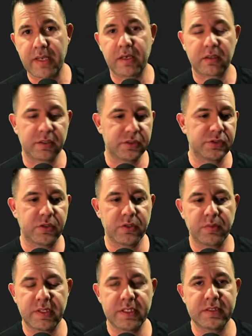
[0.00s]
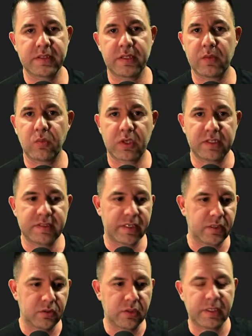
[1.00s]
I'm going to show you these and we're going to take
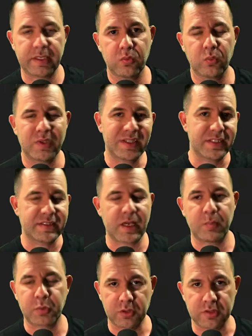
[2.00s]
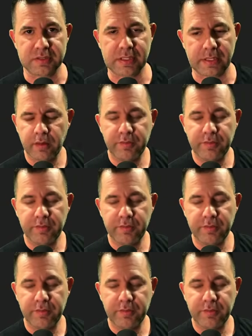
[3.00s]
a look at what this output looks like.